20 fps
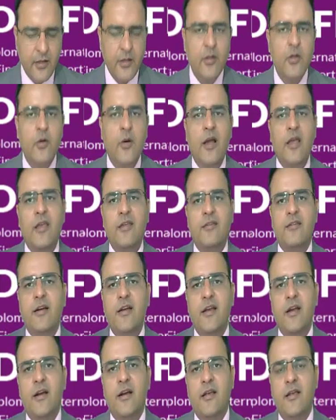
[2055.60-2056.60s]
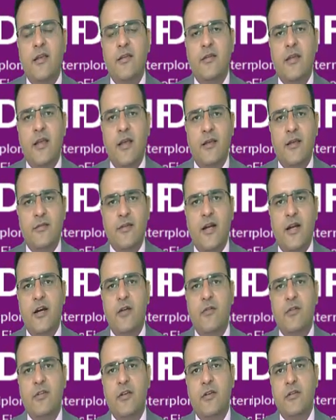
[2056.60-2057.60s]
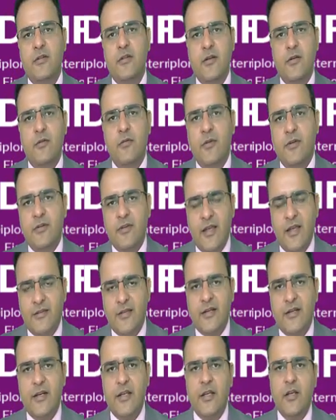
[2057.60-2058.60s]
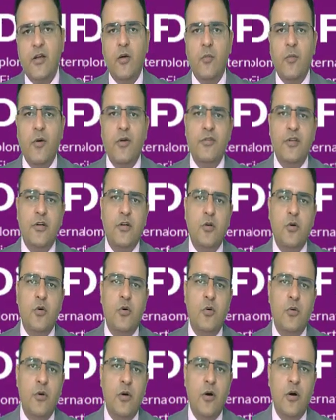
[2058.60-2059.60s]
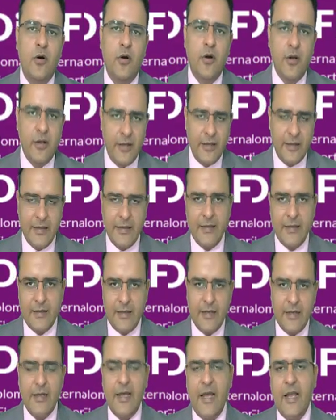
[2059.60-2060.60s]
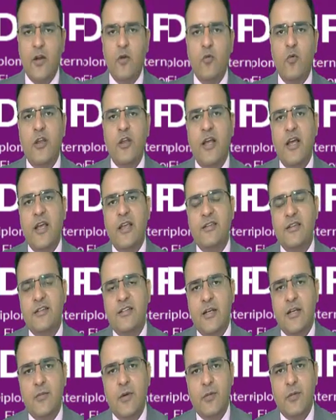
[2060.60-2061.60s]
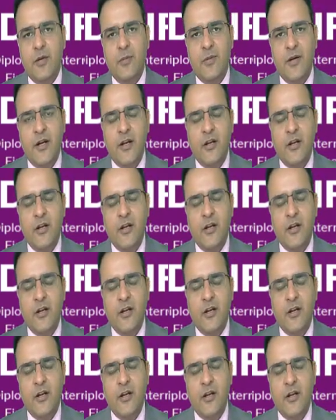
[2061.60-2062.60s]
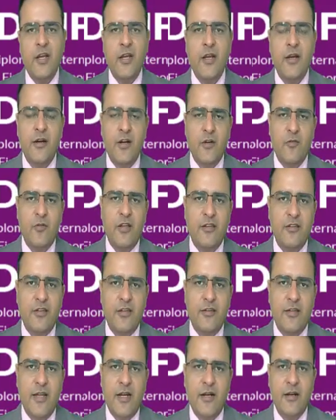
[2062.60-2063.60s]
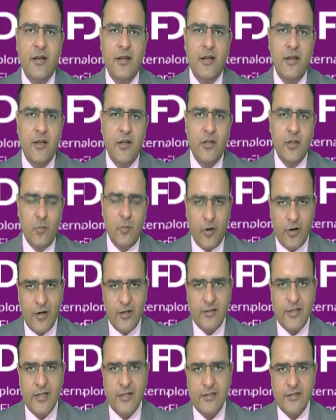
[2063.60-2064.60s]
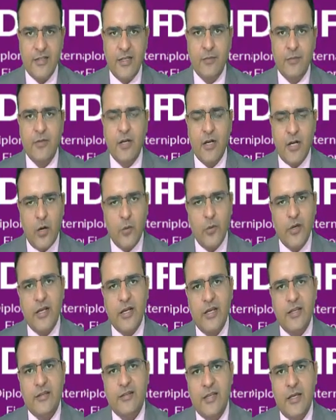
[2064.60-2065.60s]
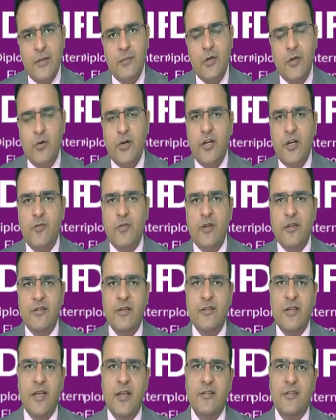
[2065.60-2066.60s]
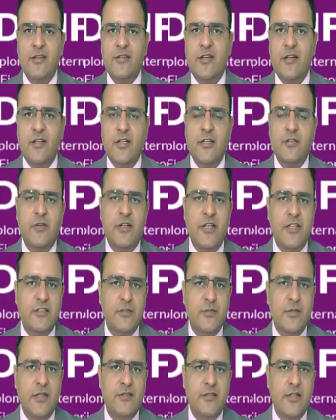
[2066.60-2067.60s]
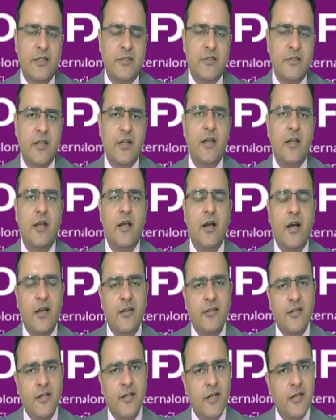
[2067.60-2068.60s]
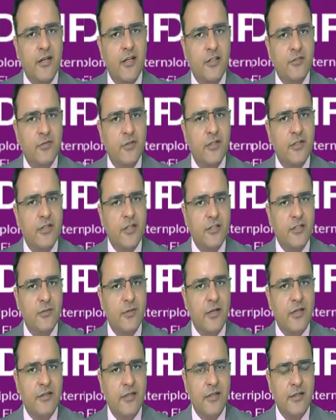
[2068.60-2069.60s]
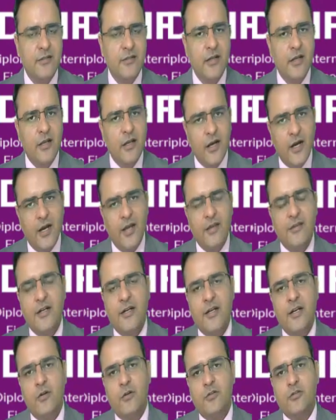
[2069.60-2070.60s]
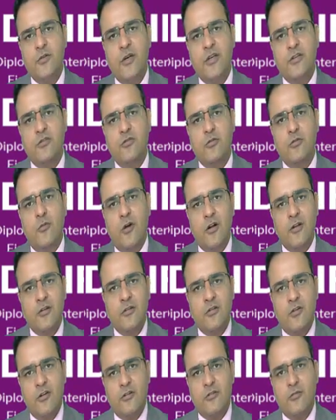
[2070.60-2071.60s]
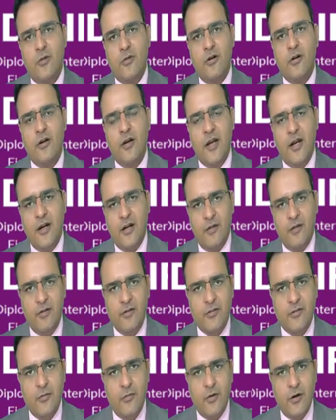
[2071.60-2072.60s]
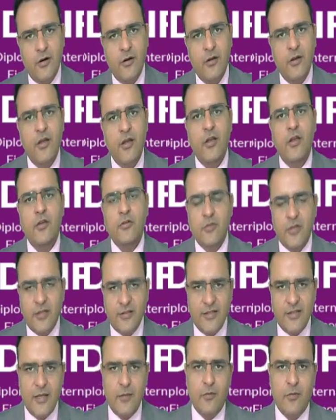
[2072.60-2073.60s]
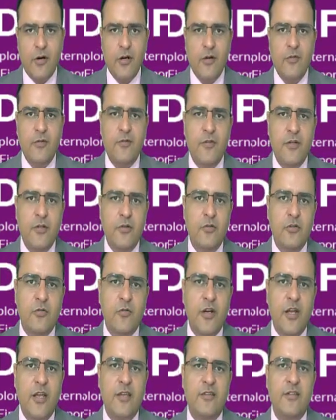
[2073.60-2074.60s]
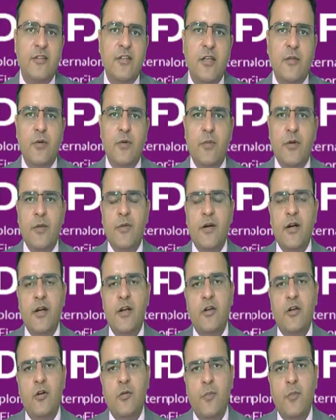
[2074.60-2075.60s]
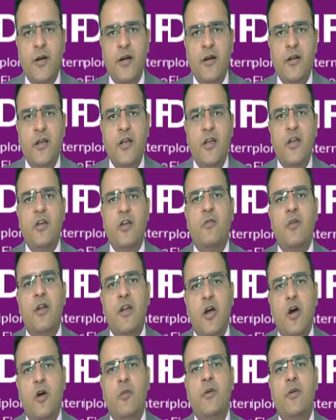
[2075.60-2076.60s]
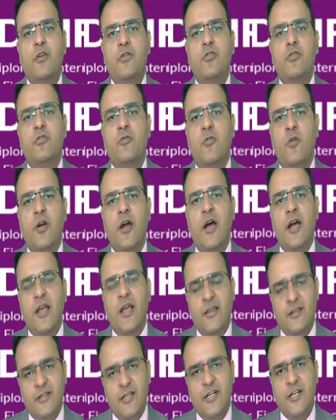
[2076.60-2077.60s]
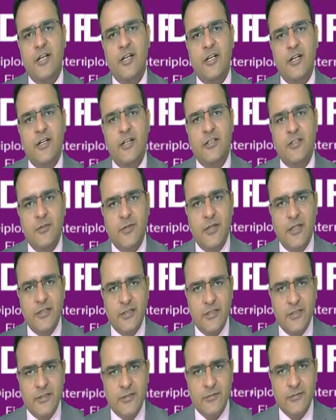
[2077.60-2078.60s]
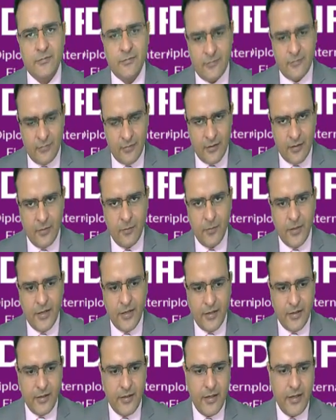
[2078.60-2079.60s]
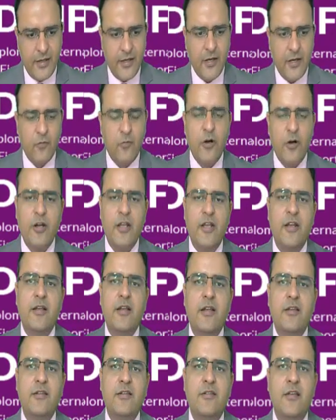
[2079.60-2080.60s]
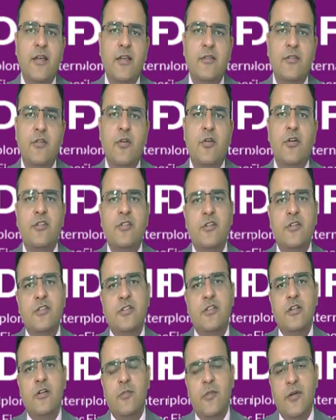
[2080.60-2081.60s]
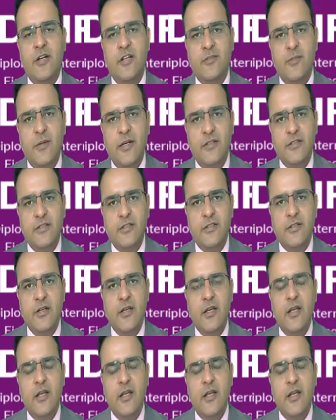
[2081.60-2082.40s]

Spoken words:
Now, IAS 38 is a standard which is exactly opposite to or in line with IAS 16 property, plant and equipment. The only difference is that the models are same, the accounting is same. The only difference is IAS 16 deals with tangible assets, IAS 38 deals with intangible assets. IAS 38 also has two models, cost model and revaluation model. So the same model which we use for IAS 16 property, plant and equipment will now be used for IAS 38 intangible assets. But here what increases is your research and development expenditure.